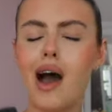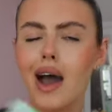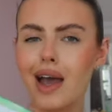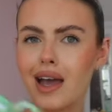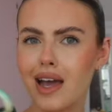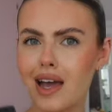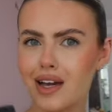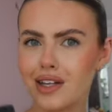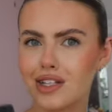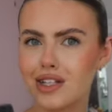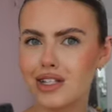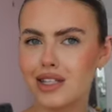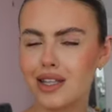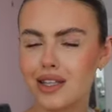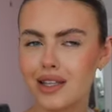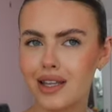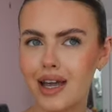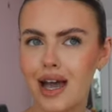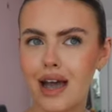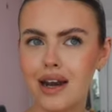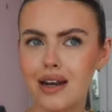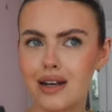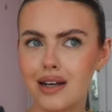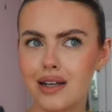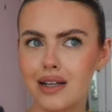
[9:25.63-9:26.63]
I actually think they
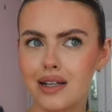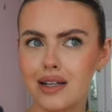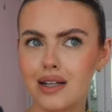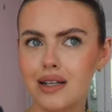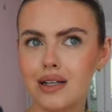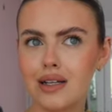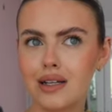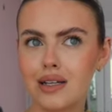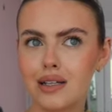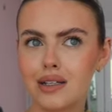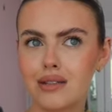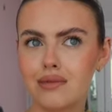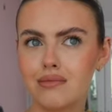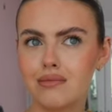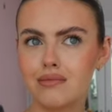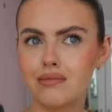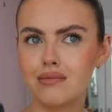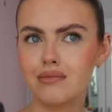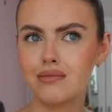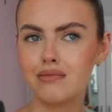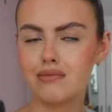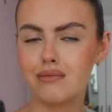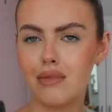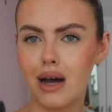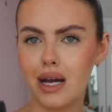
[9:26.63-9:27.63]
had a little
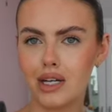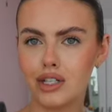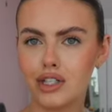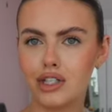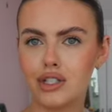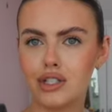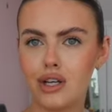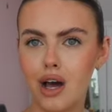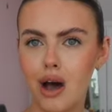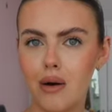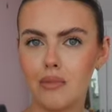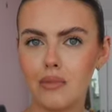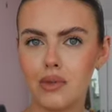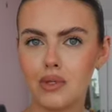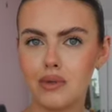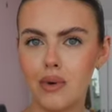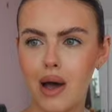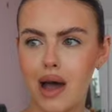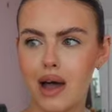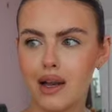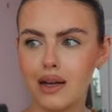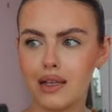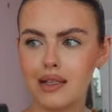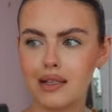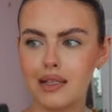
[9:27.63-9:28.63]
matching top as
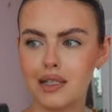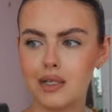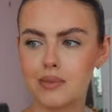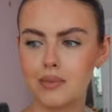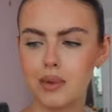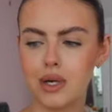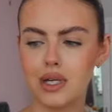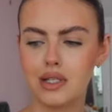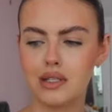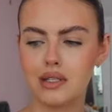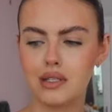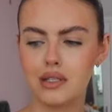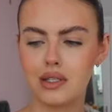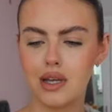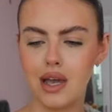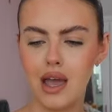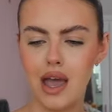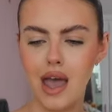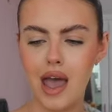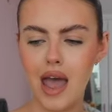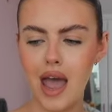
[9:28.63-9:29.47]
well in this print,